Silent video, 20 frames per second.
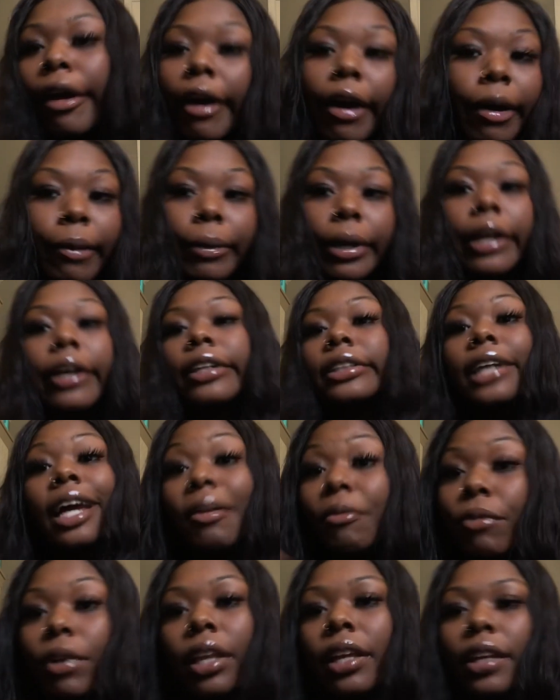oh well because i
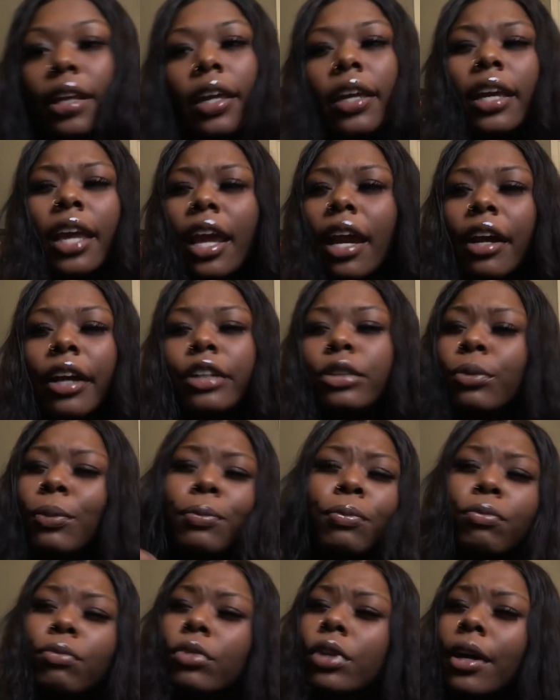really didn't care because
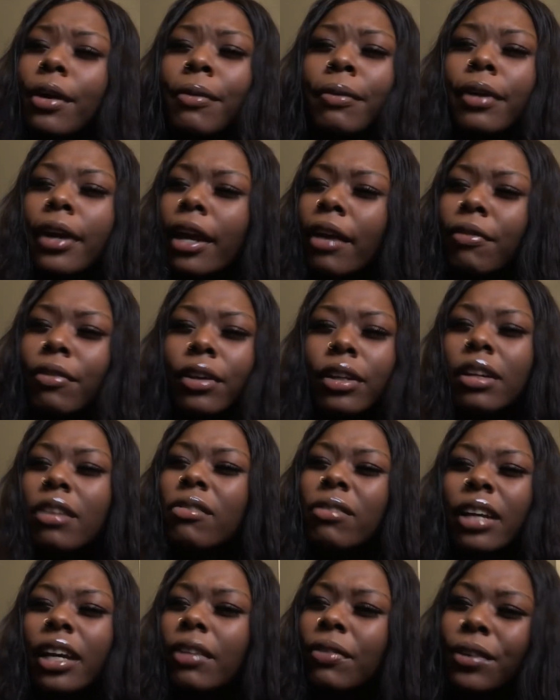you don't ever
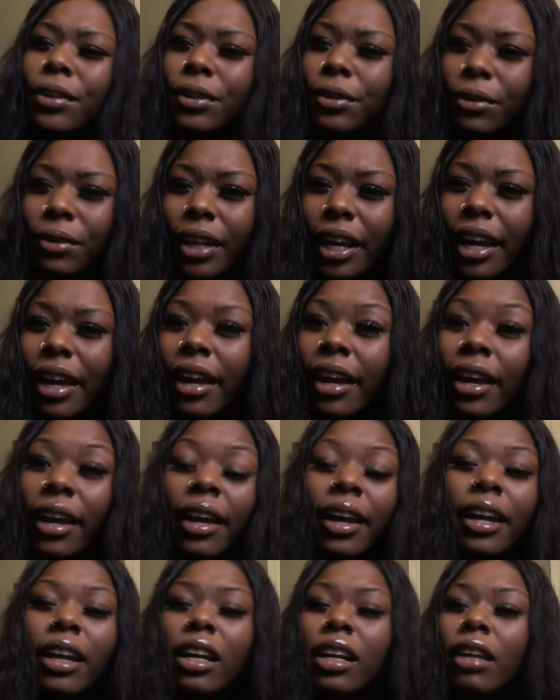don't ever do that
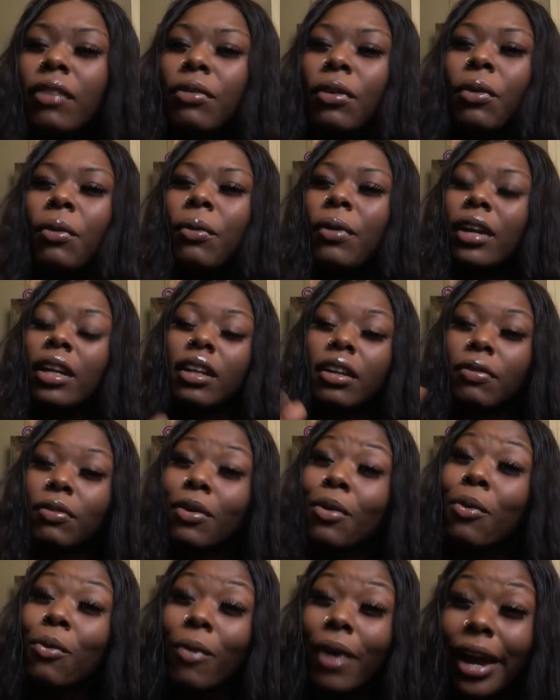and if you and if
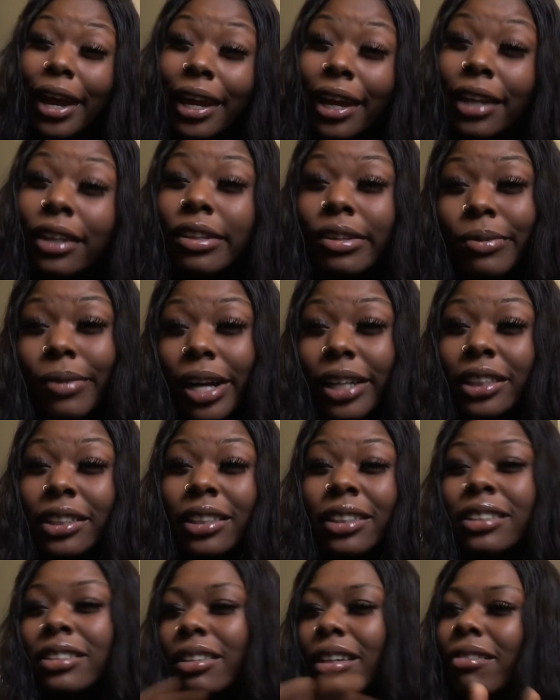you're white and you're watching
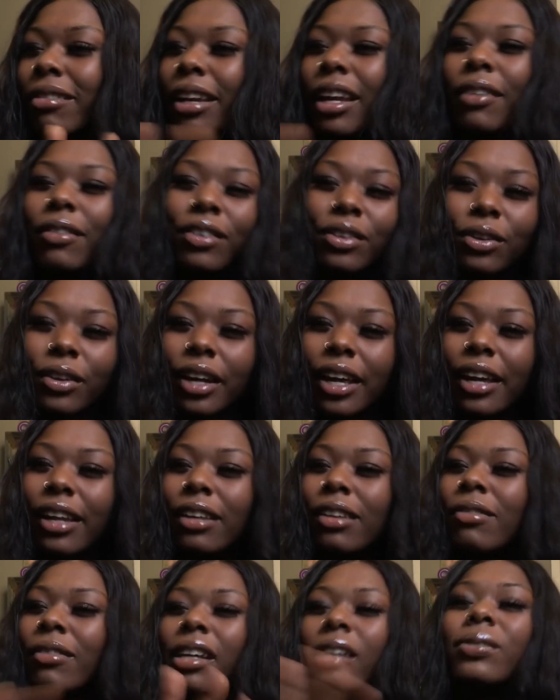this don't ever do that
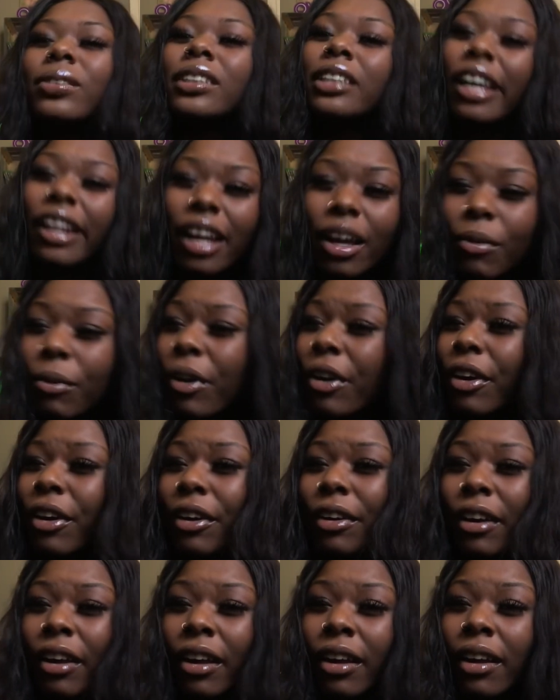don't ever say that
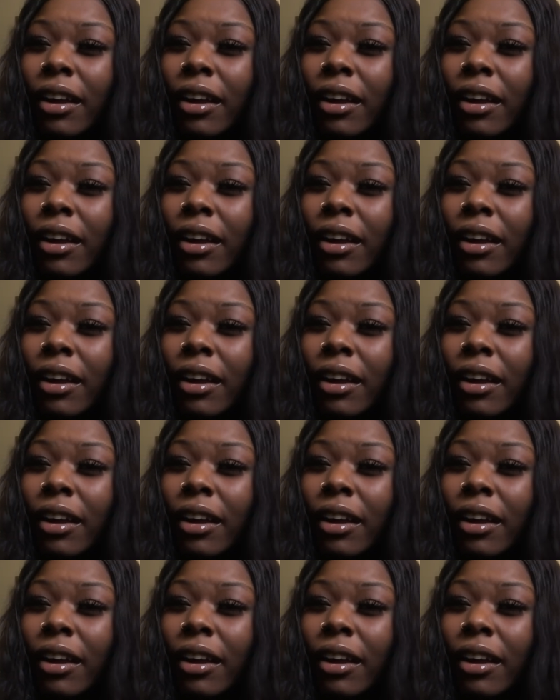word